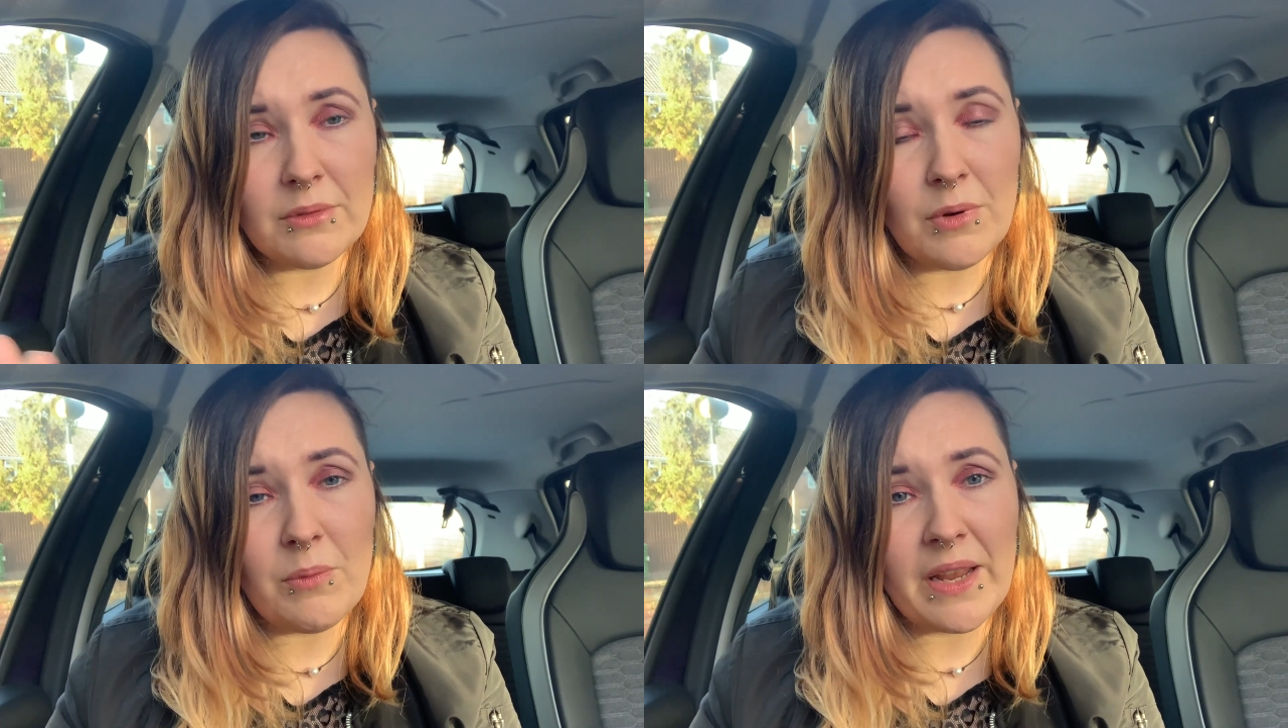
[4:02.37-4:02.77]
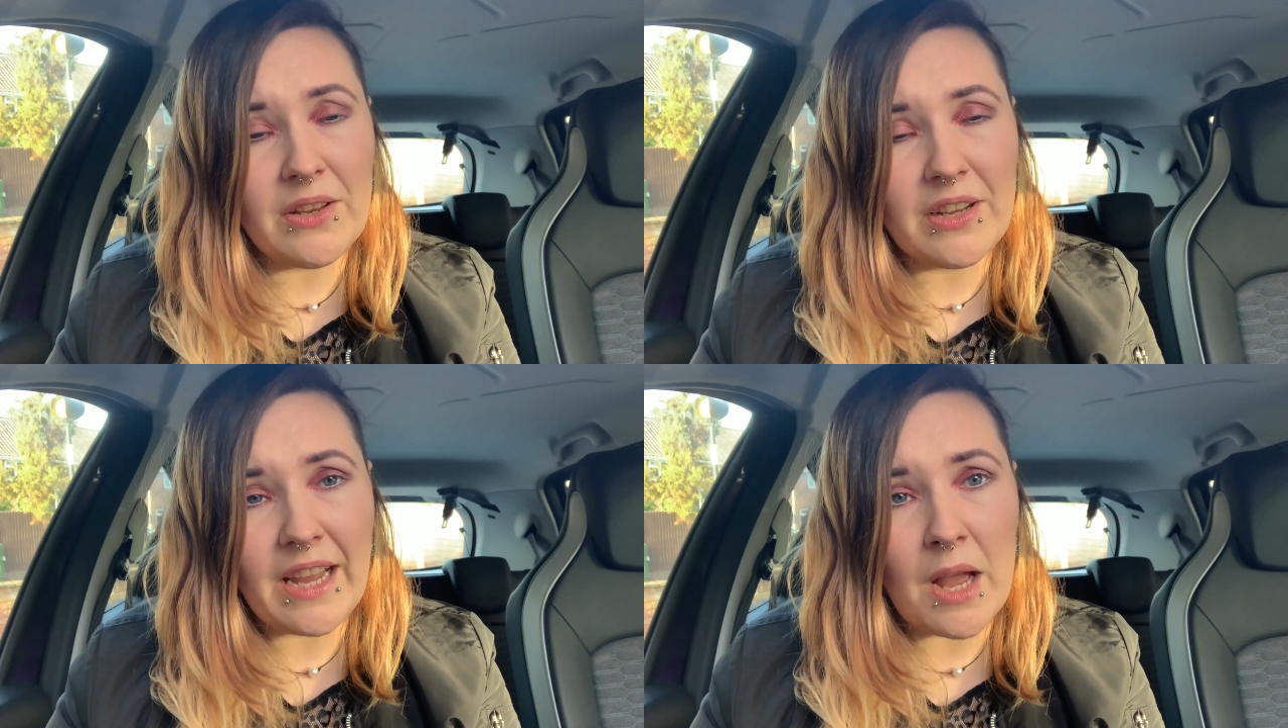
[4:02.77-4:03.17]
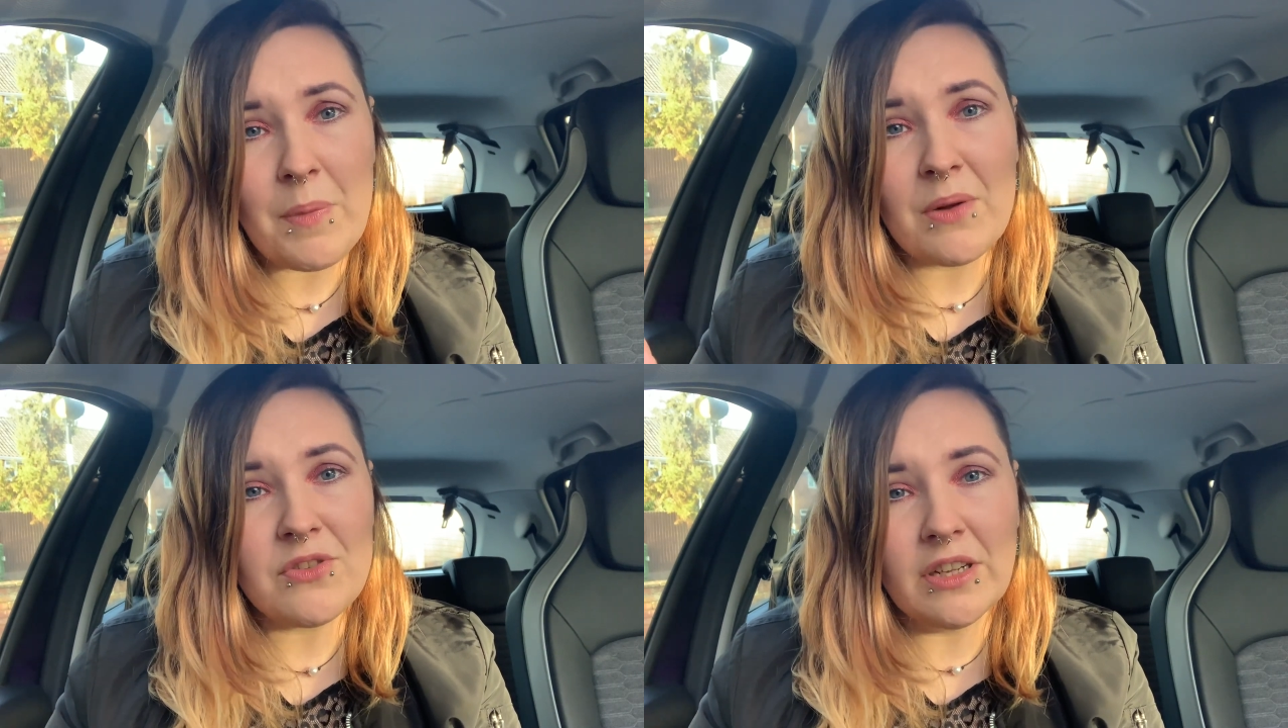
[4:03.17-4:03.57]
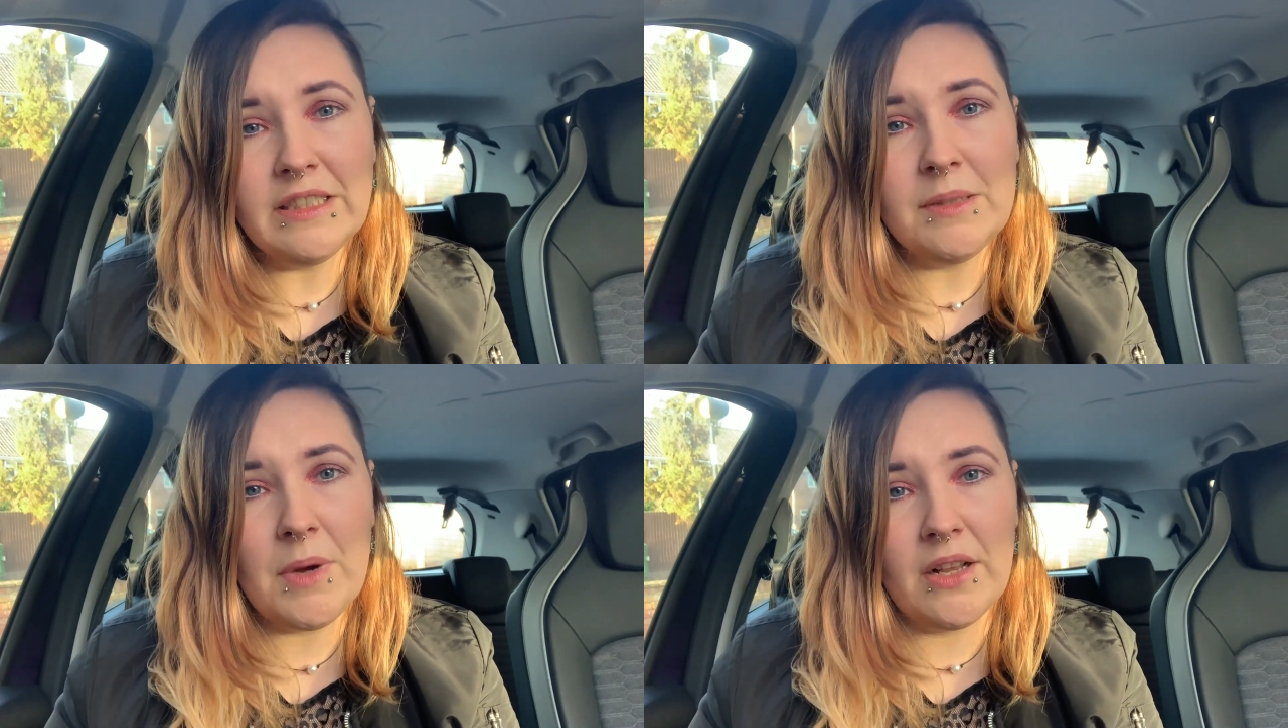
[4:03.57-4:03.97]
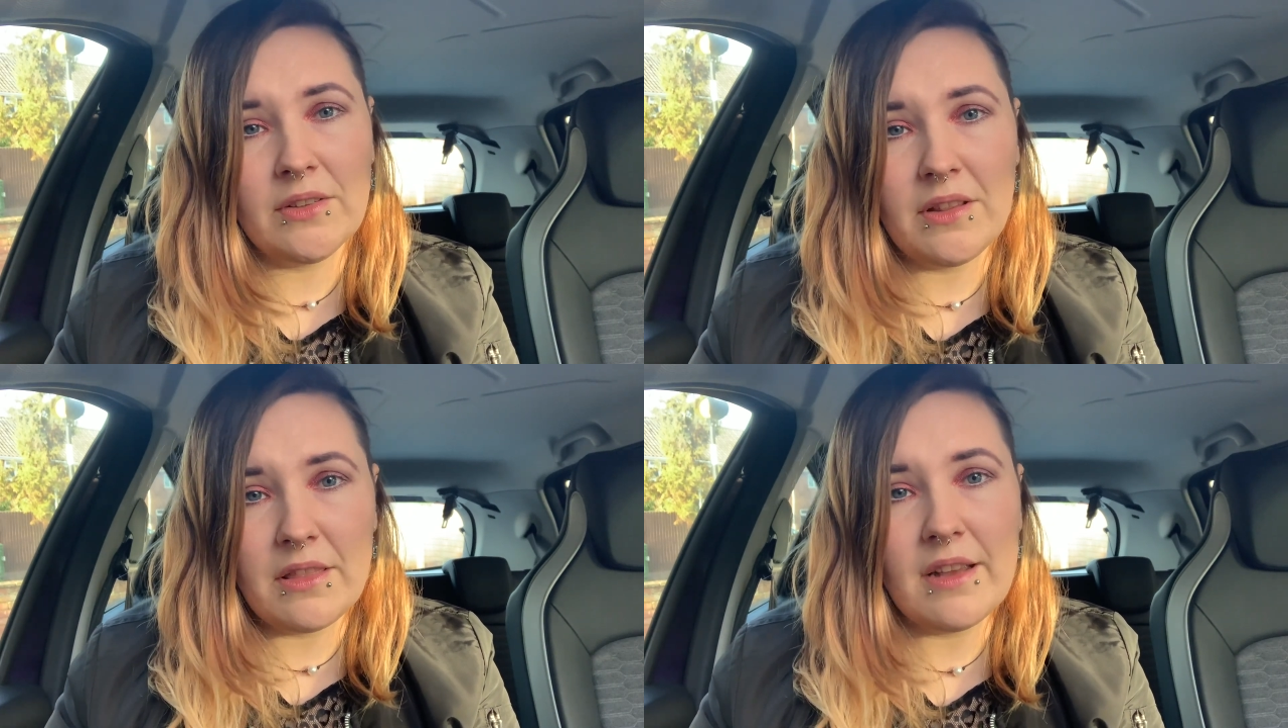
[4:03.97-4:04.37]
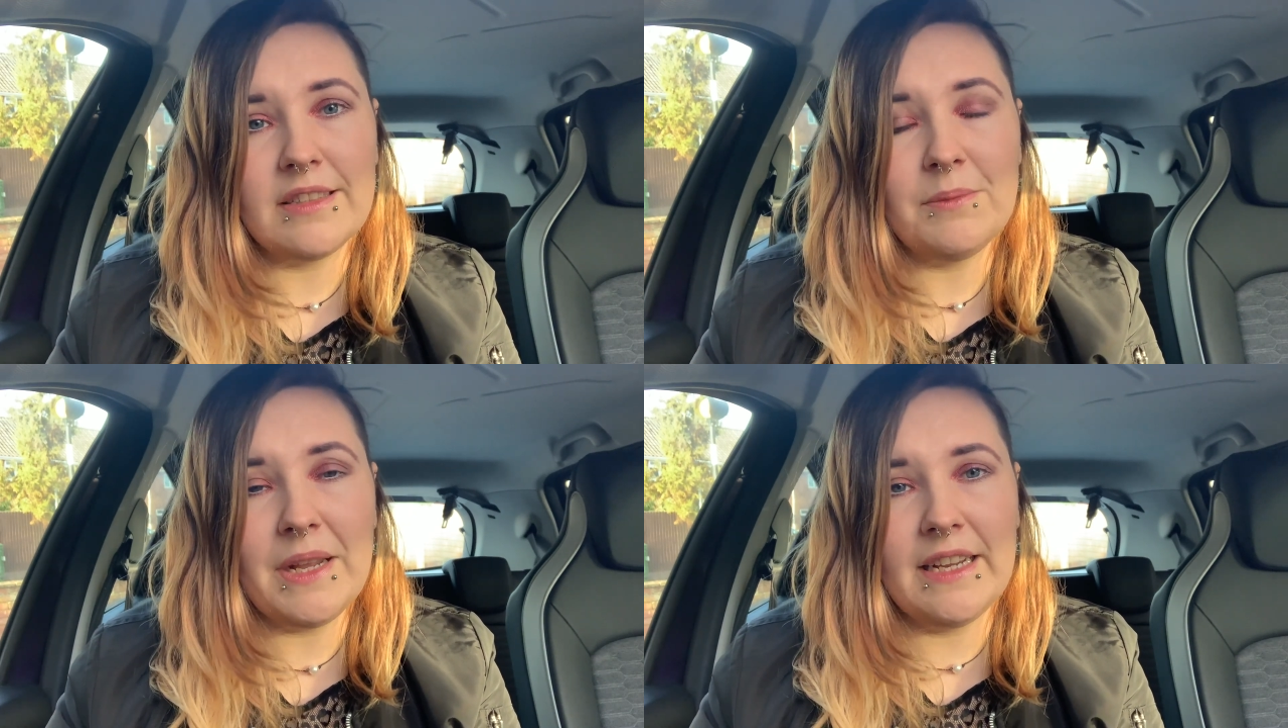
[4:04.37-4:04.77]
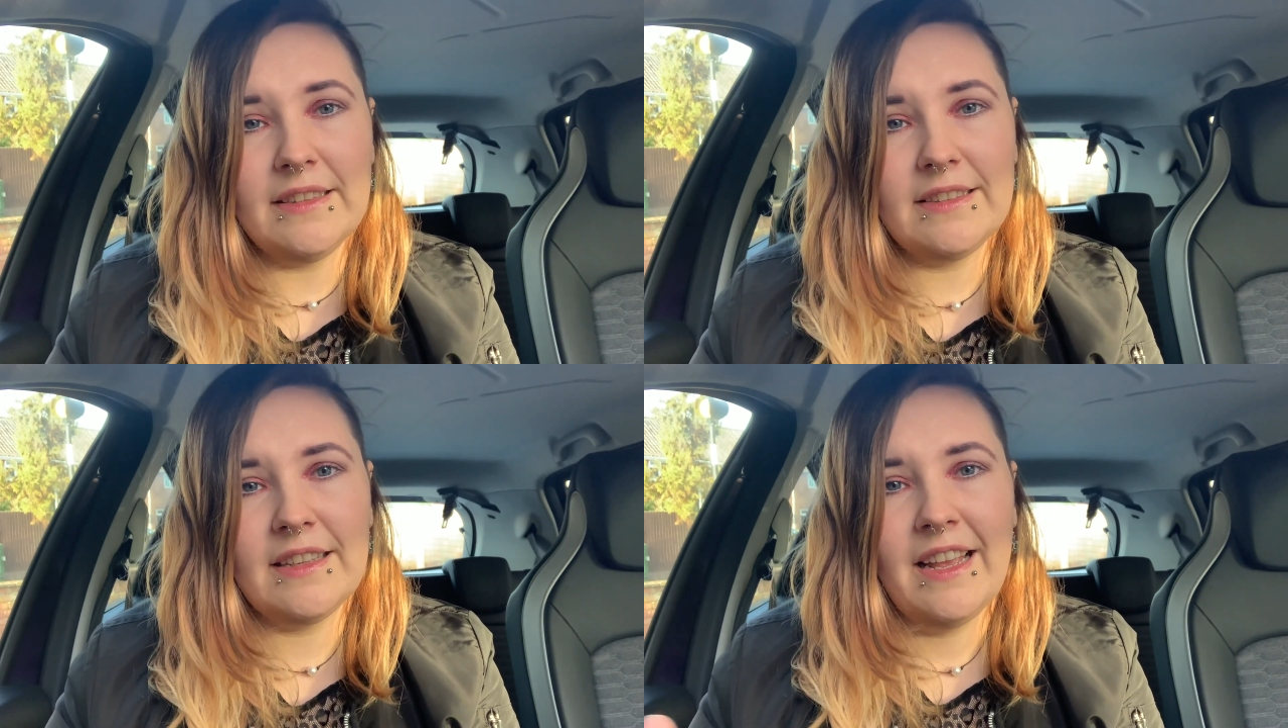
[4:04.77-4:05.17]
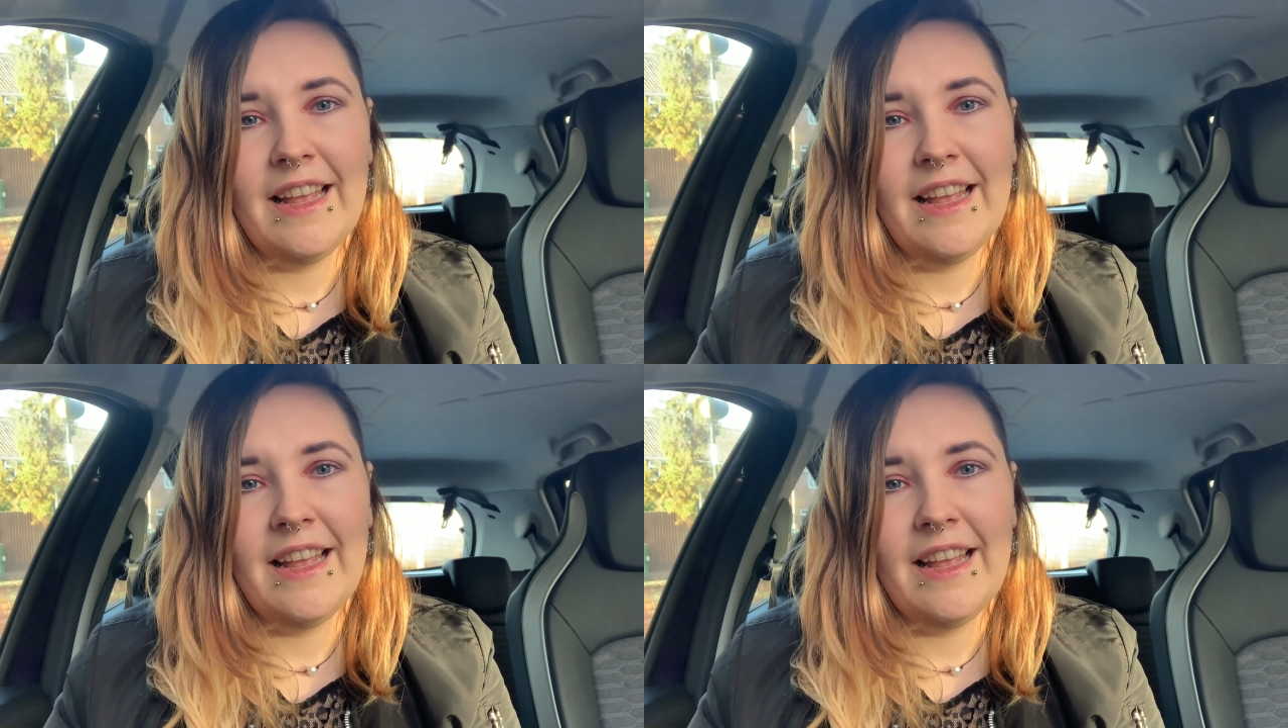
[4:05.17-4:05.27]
the one where you can get about 90 miles in 30 minutes,